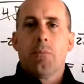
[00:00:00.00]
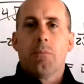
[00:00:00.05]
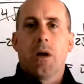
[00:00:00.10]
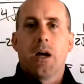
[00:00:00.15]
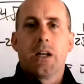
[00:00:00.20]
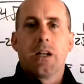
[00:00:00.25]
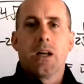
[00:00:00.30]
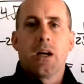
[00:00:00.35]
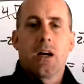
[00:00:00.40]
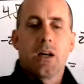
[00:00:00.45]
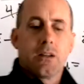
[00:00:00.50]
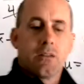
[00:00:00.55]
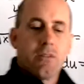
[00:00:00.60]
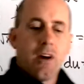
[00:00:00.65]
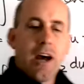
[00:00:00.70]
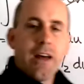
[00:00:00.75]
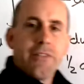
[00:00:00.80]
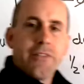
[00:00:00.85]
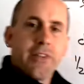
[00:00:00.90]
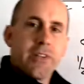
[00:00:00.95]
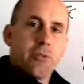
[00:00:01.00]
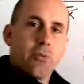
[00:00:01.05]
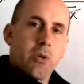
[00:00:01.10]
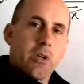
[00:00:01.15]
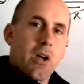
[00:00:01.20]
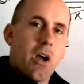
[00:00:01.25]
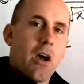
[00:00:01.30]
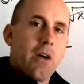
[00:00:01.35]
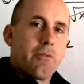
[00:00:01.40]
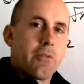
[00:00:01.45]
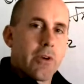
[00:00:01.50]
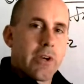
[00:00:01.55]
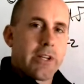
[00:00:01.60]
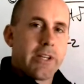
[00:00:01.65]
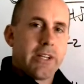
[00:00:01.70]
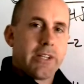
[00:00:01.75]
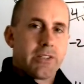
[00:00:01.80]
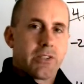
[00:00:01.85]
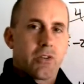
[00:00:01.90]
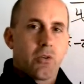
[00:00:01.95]
But a lot of things we're
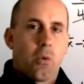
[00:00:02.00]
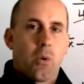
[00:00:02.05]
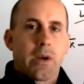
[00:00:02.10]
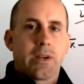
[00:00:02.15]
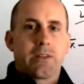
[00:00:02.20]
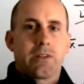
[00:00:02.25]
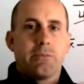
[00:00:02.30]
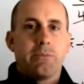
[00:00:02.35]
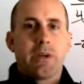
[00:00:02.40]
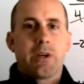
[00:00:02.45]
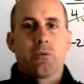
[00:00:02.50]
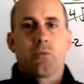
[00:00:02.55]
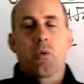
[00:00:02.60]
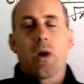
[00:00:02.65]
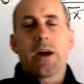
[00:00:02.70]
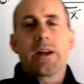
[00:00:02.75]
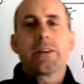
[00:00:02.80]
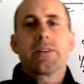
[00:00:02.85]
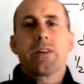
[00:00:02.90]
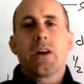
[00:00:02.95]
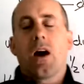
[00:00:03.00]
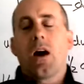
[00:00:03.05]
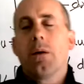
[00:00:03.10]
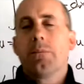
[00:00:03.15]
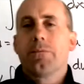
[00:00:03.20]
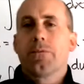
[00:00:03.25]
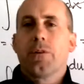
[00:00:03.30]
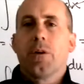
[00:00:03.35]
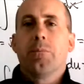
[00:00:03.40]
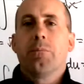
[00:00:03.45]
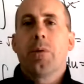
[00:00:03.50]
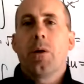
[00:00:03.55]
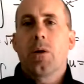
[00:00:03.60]
covering is going to be right at the upfront